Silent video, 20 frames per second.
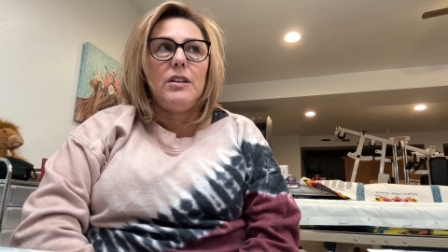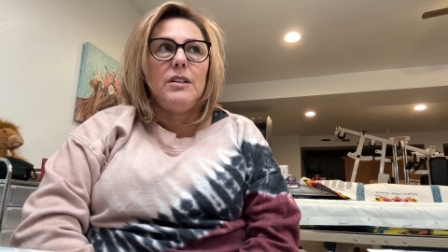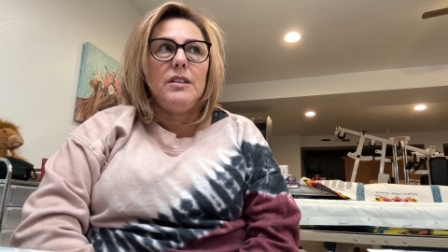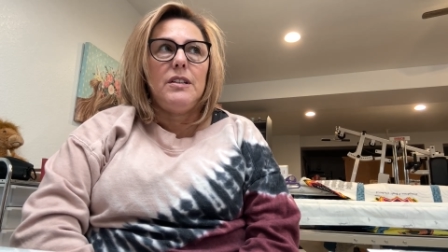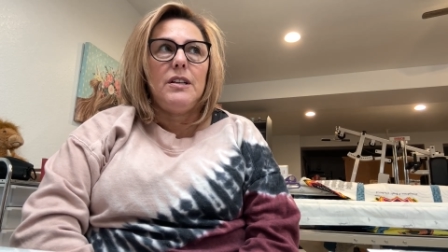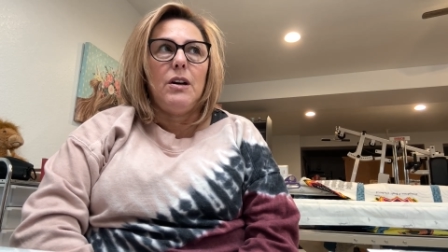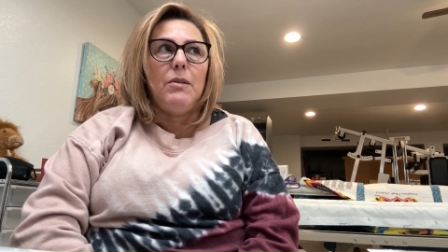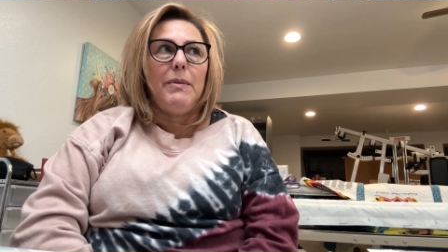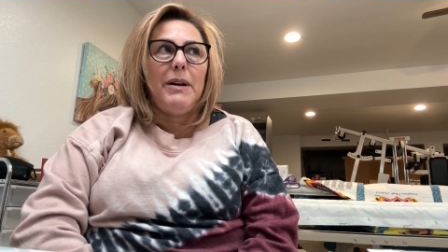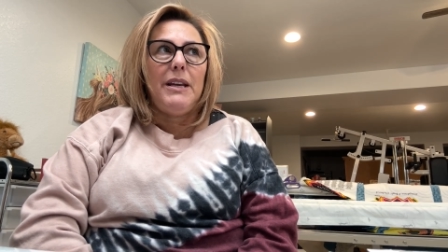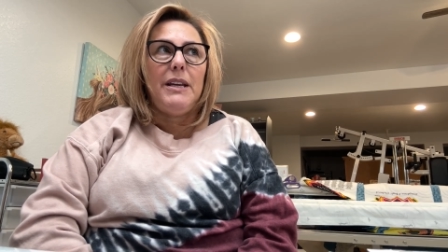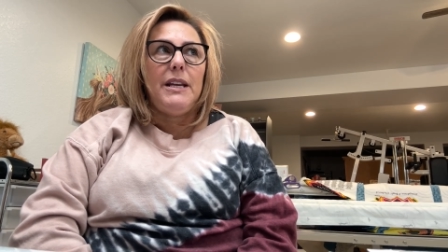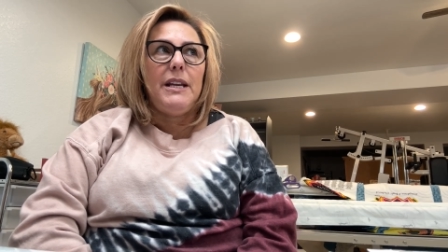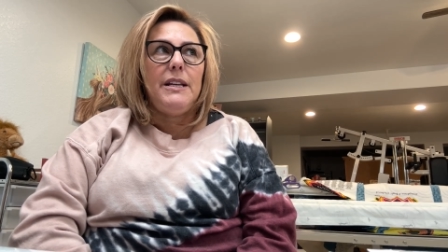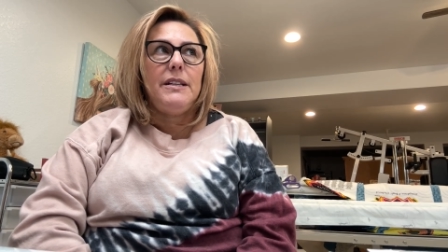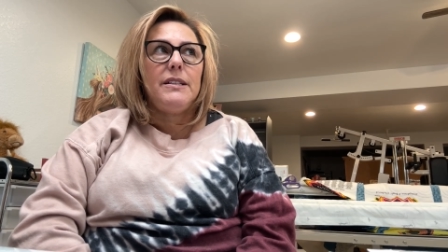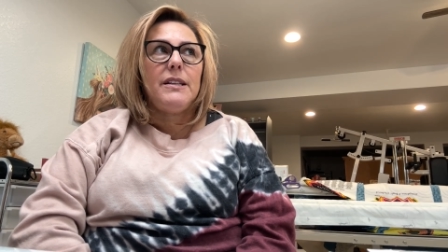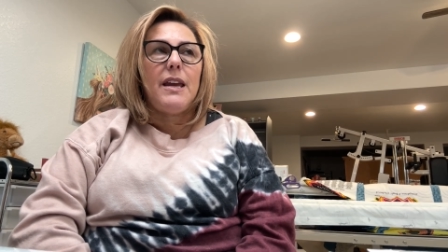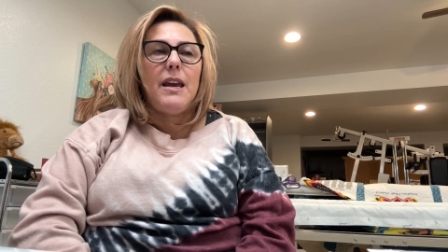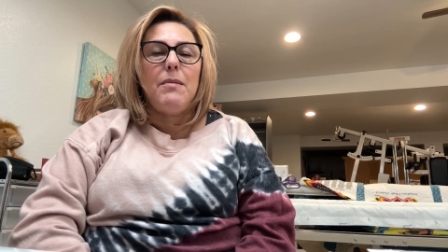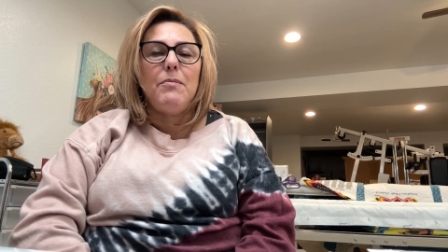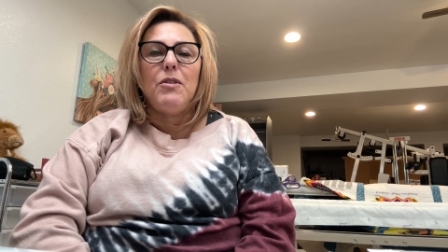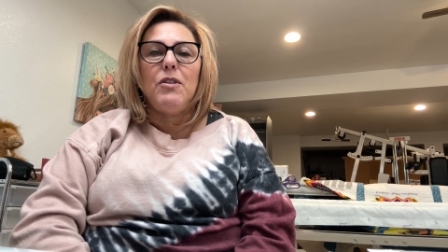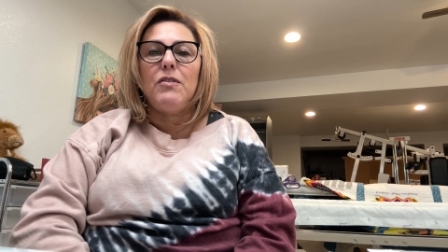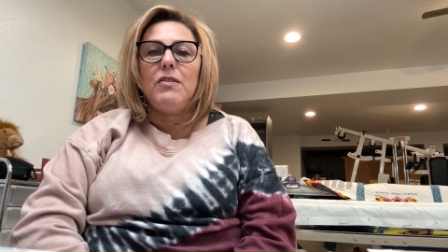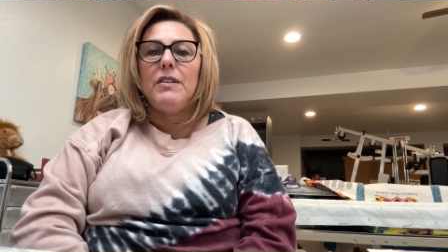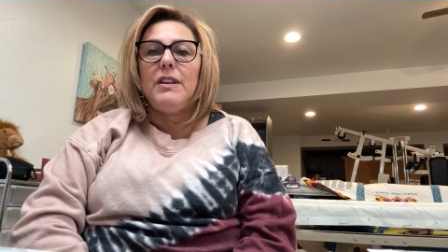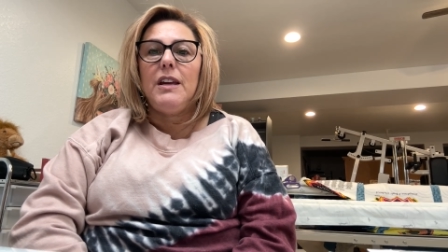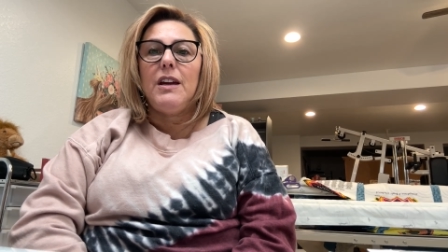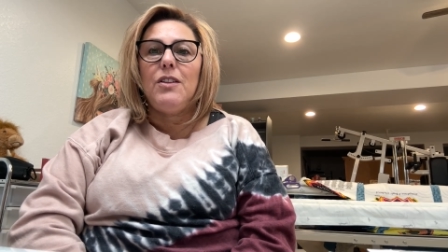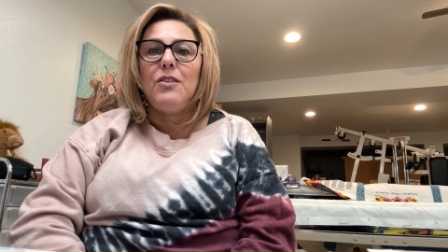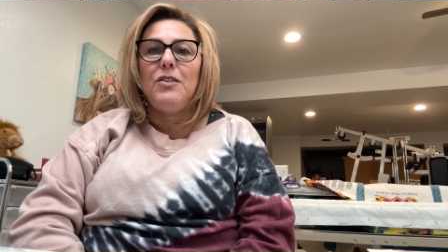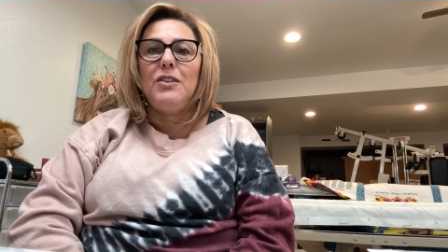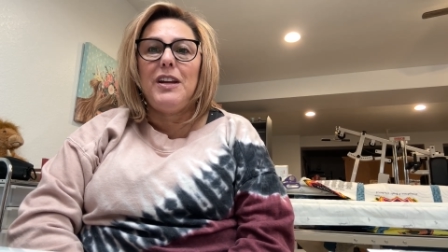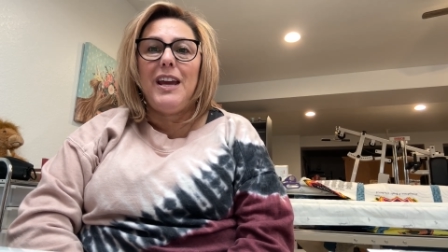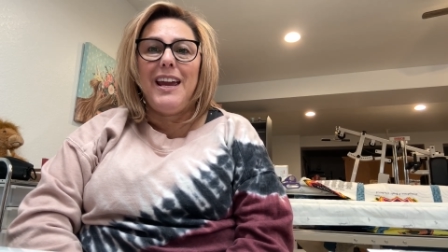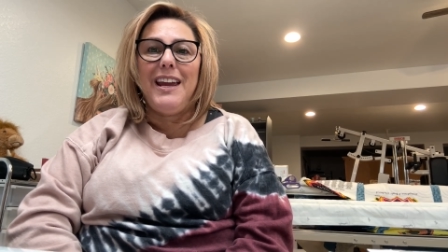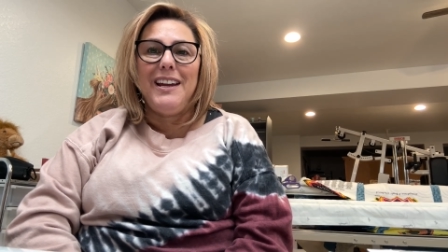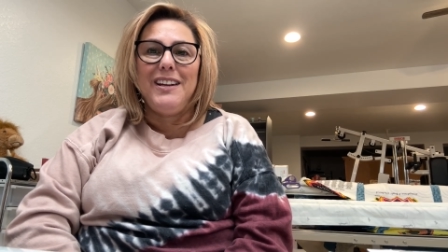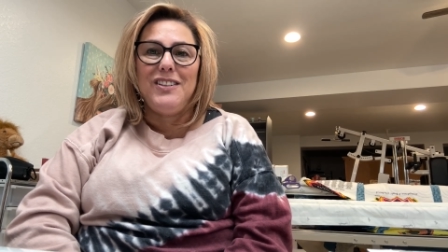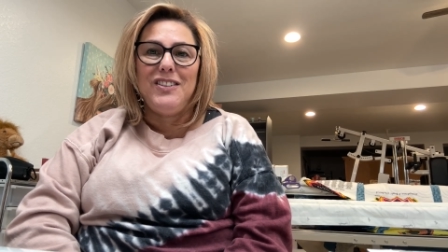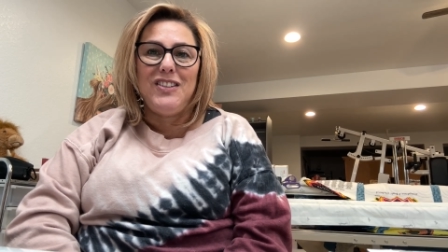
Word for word: until my niece came over the other day, and